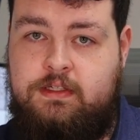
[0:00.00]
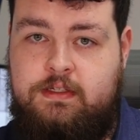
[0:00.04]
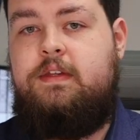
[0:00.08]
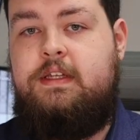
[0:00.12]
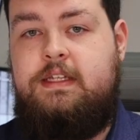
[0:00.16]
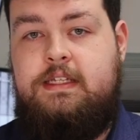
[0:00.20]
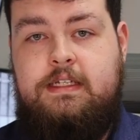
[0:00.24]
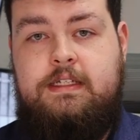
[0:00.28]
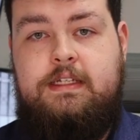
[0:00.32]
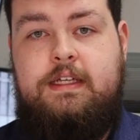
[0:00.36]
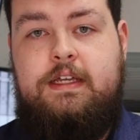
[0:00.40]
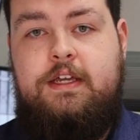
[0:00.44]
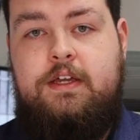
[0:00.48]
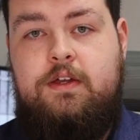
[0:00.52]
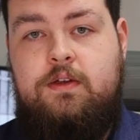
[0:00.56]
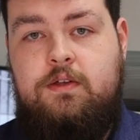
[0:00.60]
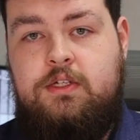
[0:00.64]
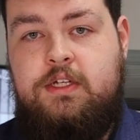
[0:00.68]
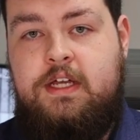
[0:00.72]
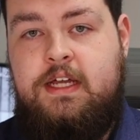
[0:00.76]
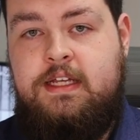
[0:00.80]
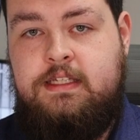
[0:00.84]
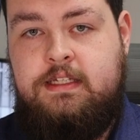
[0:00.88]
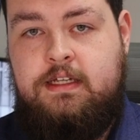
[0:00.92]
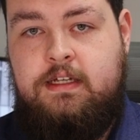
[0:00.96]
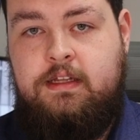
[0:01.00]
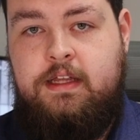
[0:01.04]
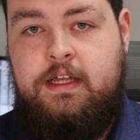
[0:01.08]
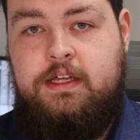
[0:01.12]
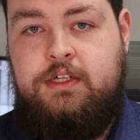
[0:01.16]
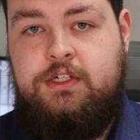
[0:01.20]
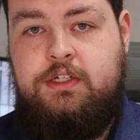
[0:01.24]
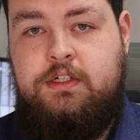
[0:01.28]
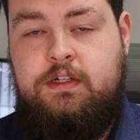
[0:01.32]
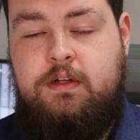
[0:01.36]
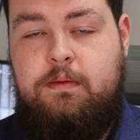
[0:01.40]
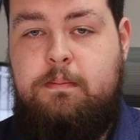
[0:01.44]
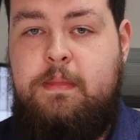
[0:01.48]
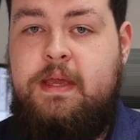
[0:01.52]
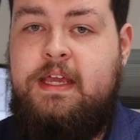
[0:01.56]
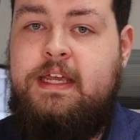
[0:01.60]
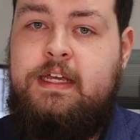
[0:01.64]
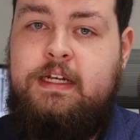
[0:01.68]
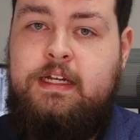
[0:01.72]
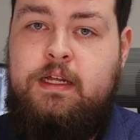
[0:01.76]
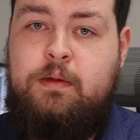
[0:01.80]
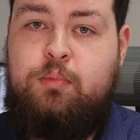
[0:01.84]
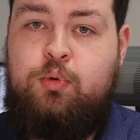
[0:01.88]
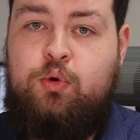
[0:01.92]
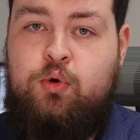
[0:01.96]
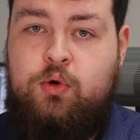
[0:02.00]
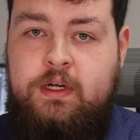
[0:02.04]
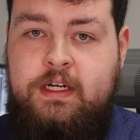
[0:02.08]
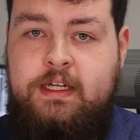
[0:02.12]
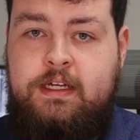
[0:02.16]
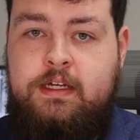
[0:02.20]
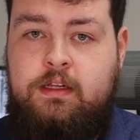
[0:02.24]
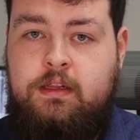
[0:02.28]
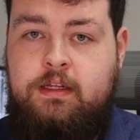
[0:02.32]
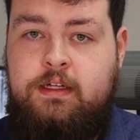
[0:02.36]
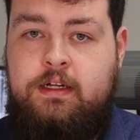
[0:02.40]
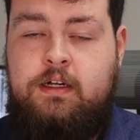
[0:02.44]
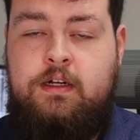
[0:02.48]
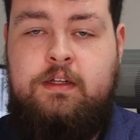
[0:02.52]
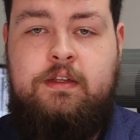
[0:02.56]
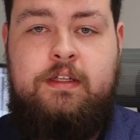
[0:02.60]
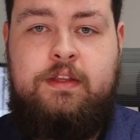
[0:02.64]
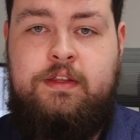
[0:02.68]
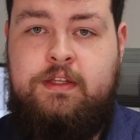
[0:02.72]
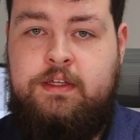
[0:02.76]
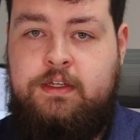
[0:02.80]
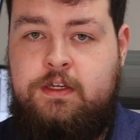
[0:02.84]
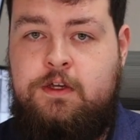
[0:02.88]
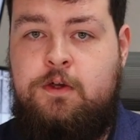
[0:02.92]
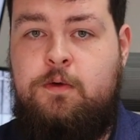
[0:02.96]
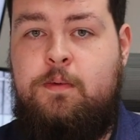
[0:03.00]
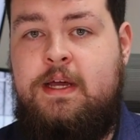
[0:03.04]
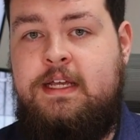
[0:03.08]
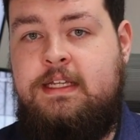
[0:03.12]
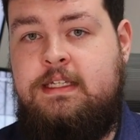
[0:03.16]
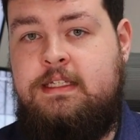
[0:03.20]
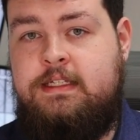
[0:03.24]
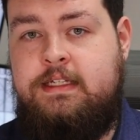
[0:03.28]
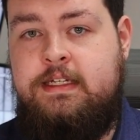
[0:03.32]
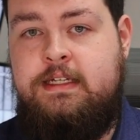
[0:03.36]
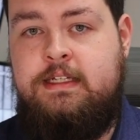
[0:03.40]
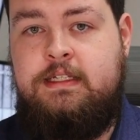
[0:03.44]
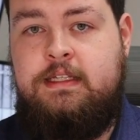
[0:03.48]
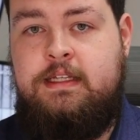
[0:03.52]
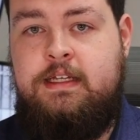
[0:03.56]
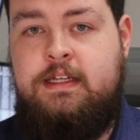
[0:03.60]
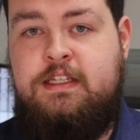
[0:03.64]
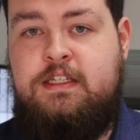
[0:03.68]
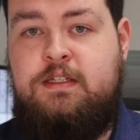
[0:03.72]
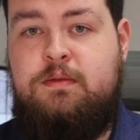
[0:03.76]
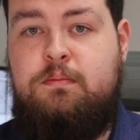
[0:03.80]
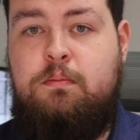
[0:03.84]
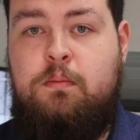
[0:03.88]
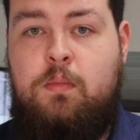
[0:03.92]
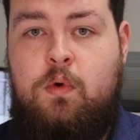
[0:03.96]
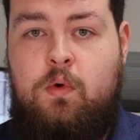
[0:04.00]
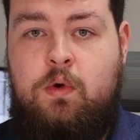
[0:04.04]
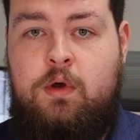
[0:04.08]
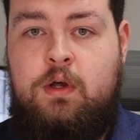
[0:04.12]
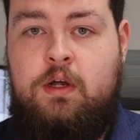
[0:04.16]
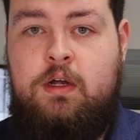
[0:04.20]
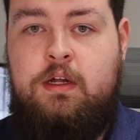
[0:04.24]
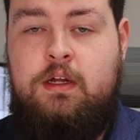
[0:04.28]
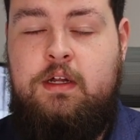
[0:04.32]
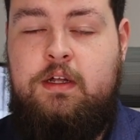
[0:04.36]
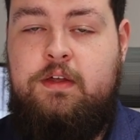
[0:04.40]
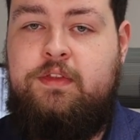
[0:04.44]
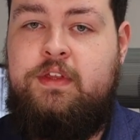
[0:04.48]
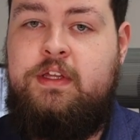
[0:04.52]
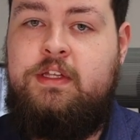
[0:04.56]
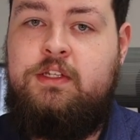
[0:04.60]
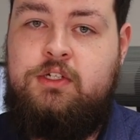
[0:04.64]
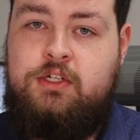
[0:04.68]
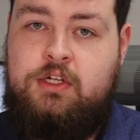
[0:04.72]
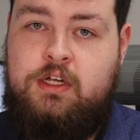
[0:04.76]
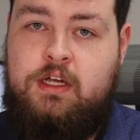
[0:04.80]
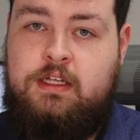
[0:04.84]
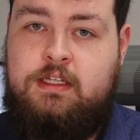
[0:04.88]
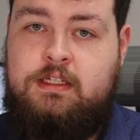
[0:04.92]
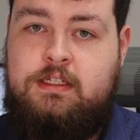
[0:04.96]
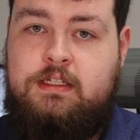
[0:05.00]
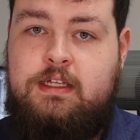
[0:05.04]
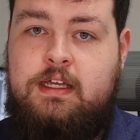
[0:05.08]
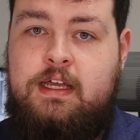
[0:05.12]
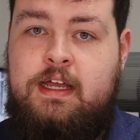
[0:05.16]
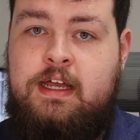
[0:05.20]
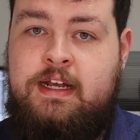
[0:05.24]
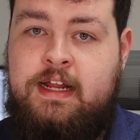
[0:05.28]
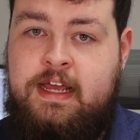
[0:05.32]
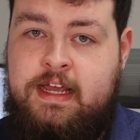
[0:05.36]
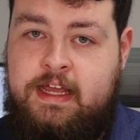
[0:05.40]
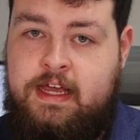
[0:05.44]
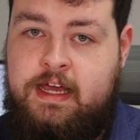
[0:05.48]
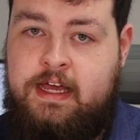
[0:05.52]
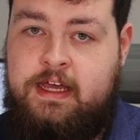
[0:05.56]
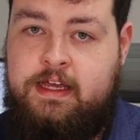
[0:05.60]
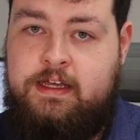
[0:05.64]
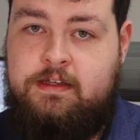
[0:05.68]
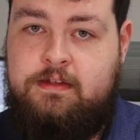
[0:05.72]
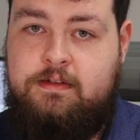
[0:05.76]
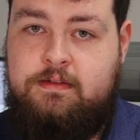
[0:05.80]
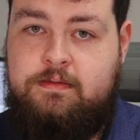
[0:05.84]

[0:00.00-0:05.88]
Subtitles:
This is a huge escalation, making it pretty clear that the US sees this more than just an AI.